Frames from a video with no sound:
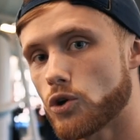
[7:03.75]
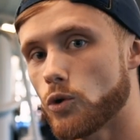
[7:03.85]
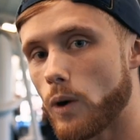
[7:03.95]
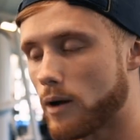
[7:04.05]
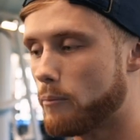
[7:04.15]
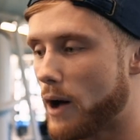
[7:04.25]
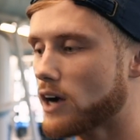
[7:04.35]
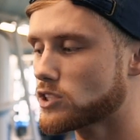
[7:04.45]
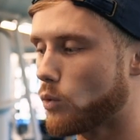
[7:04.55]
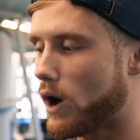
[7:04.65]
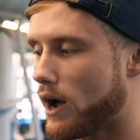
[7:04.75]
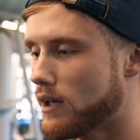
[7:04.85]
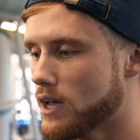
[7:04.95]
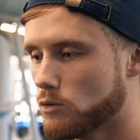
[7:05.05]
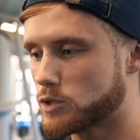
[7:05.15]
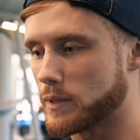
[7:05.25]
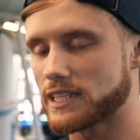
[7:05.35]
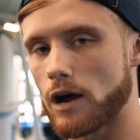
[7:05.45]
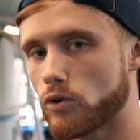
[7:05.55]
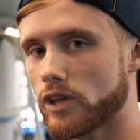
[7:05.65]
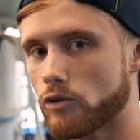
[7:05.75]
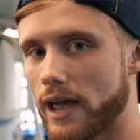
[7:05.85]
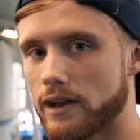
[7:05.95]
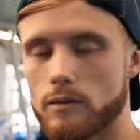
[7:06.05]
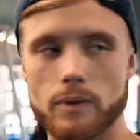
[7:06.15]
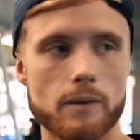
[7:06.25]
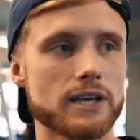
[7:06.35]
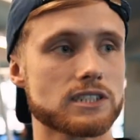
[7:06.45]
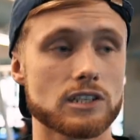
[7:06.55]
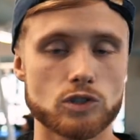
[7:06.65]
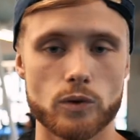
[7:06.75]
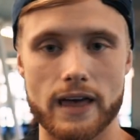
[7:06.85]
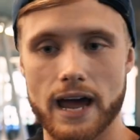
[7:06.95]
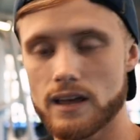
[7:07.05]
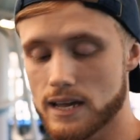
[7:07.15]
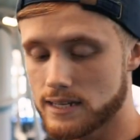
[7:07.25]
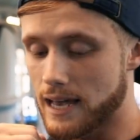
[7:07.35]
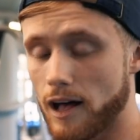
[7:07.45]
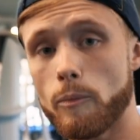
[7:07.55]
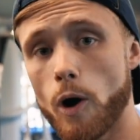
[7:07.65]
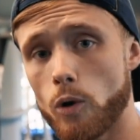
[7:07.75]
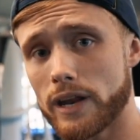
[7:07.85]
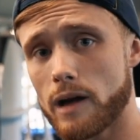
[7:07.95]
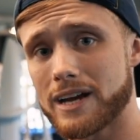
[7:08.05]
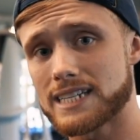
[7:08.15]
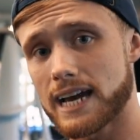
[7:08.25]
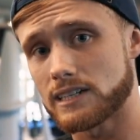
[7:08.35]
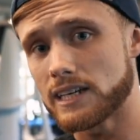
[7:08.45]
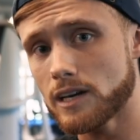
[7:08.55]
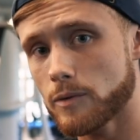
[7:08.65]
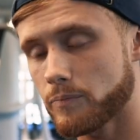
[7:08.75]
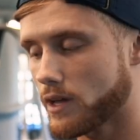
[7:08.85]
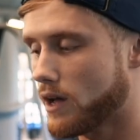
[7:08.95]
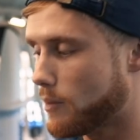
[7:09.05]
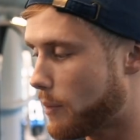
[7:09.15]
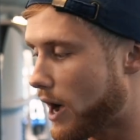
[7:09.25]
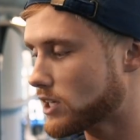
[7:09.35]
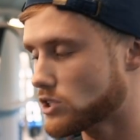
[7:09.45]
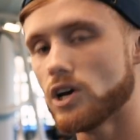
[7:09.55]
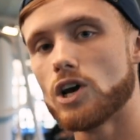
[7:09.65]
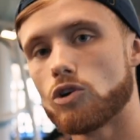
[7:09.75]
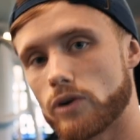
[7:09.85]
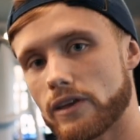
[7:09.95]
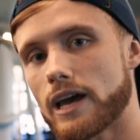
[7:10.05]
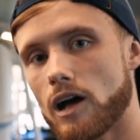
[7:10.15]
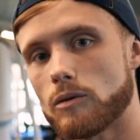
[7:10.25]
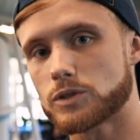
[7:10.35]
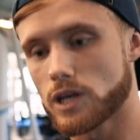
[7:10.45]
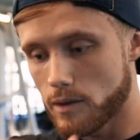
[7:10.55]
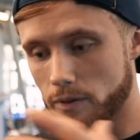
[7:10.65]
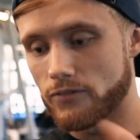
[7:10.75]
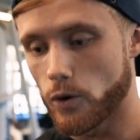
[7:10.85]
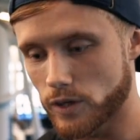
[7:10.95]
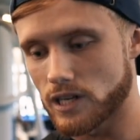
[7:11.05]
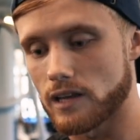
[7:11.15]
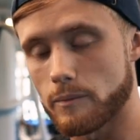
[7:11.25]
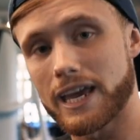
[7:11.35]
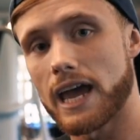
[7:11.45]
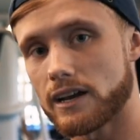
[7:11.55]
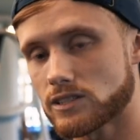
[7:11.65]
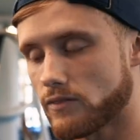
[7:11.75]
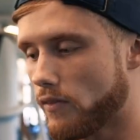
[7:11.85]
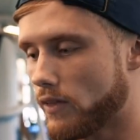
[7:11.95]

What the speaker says: 2 on a box squat, which may sound really random, but I'm basically doing that to help hone in on my technique. The box really helps me focus on the mechanics of the